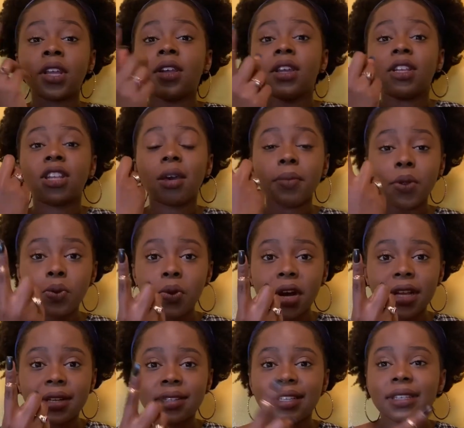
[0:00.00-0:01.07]
Number
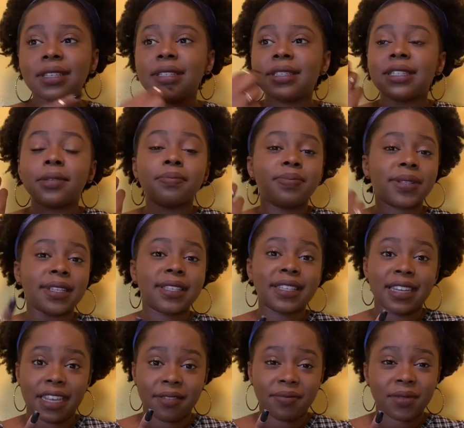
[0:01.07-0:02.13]
one,
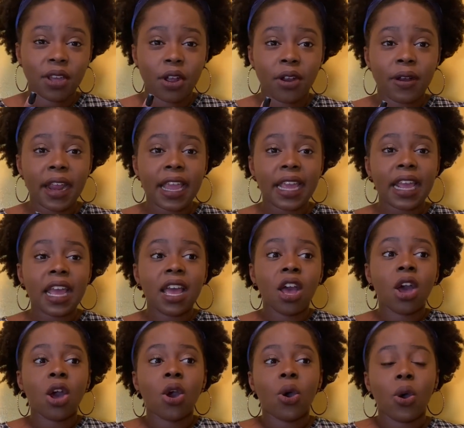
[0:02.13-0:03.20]
simplicity, all right?
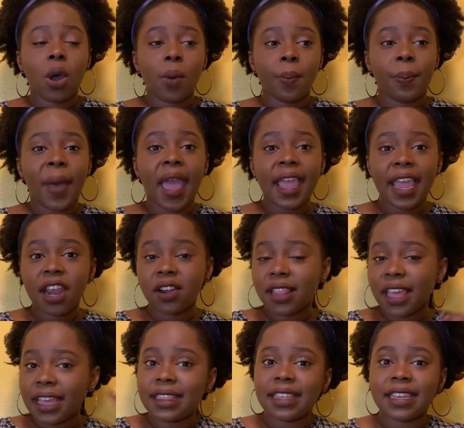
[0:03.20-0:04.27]
My hair
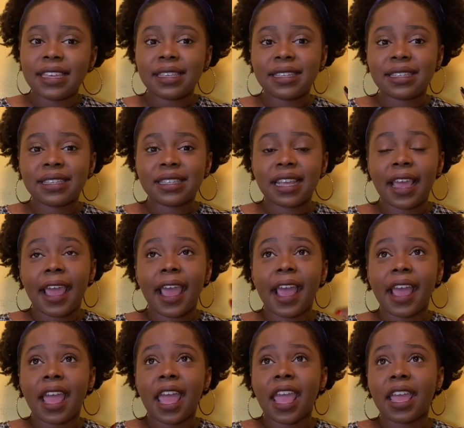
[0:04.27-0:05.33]
like this,
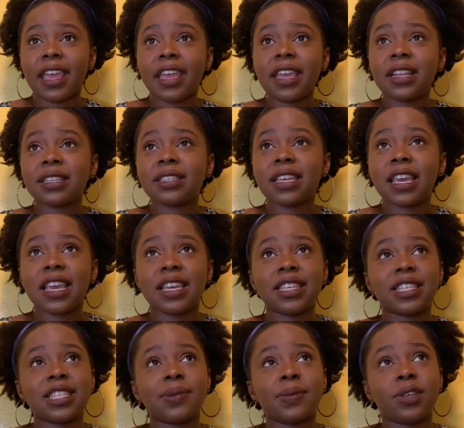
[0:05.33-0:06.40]
it
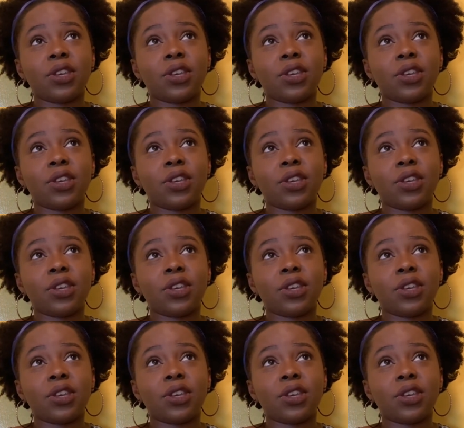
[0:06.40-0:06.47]
takes